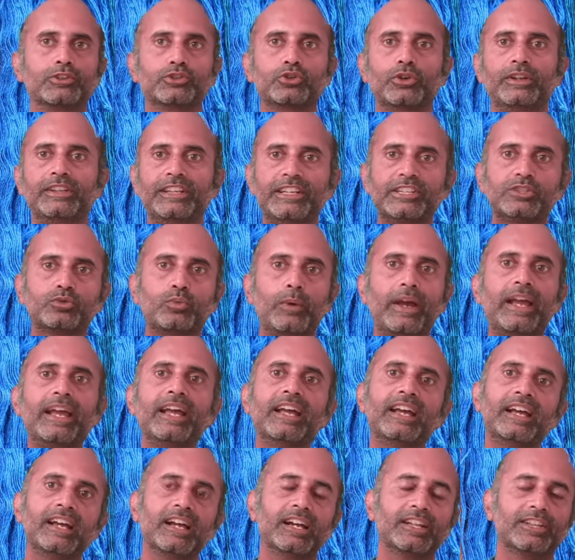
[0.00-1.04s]
So in this
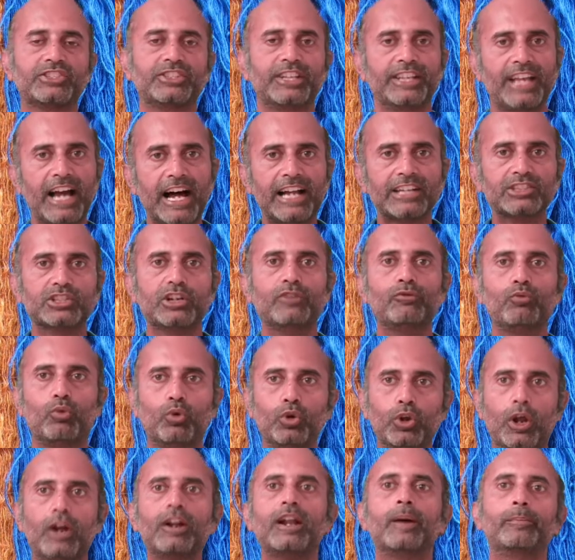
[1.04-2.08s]
way, the yarns of
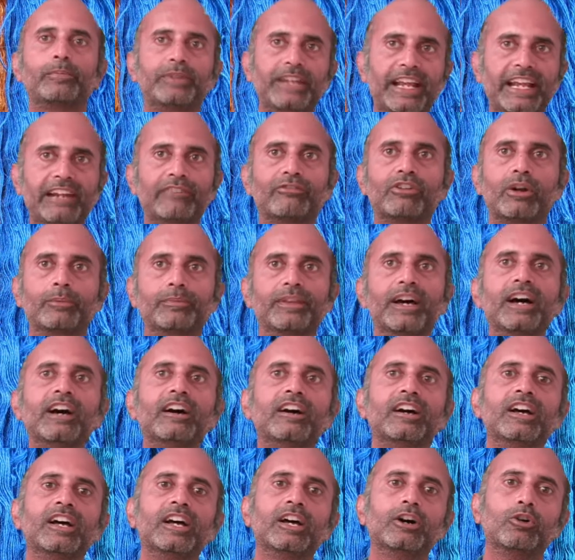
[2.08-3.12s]
wool are obtained from
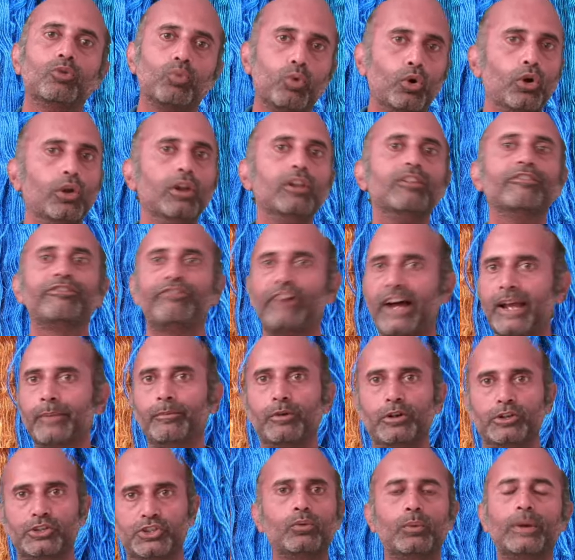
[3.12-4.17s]
the wool
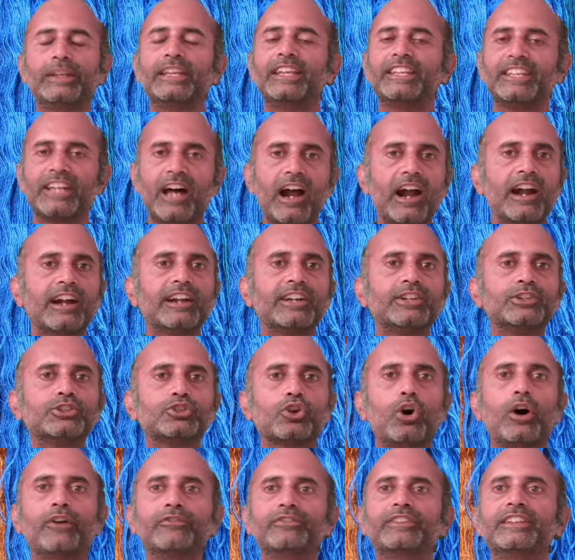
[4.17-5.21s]
fibers. When the yarns
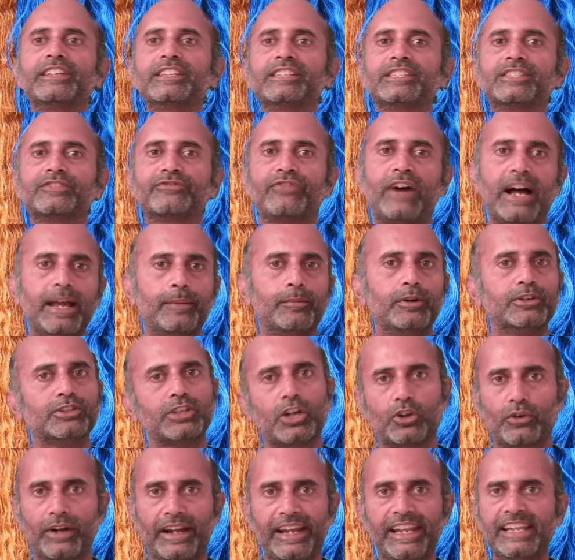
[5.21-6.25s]
of these fibers
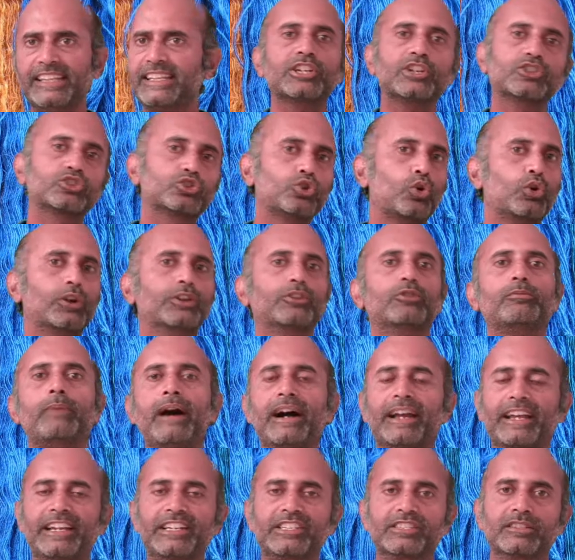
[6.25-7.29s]
are ready, they are sold in the
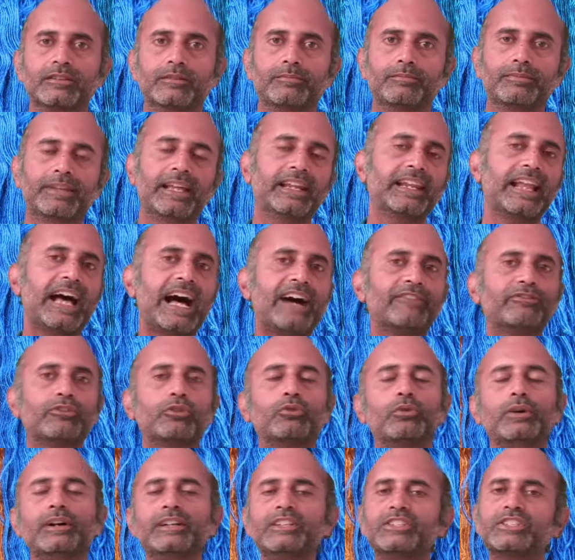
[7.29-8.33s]
markets. Then
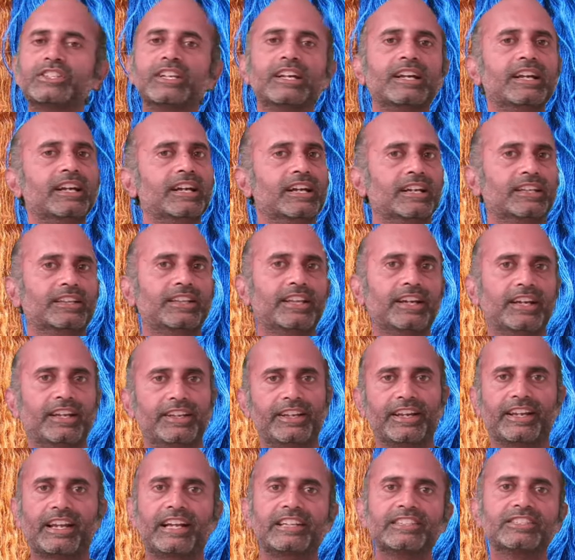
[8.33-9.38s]
afterwards,
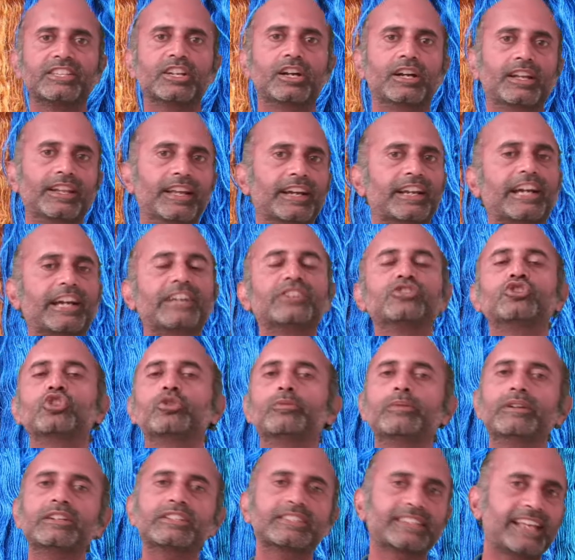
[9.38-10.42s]
the
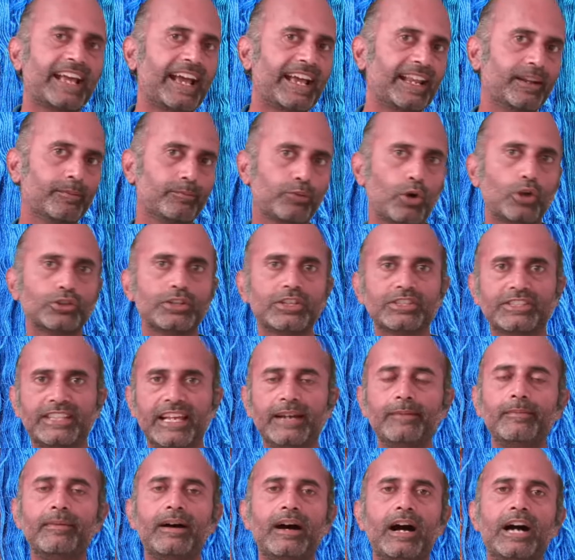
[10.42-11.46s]
consumers can process
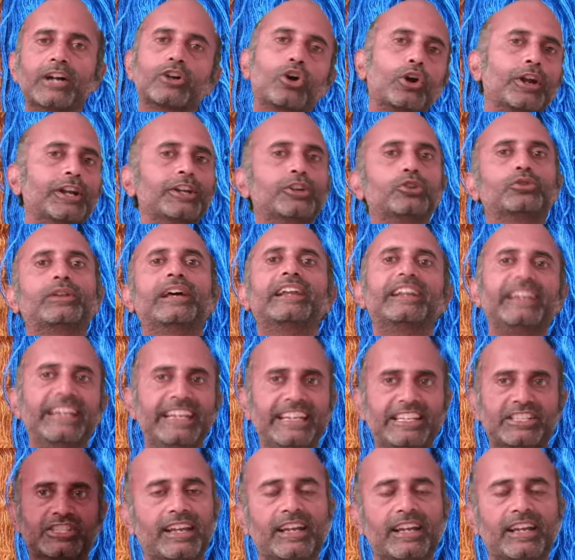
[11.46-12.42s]
them according to their needs.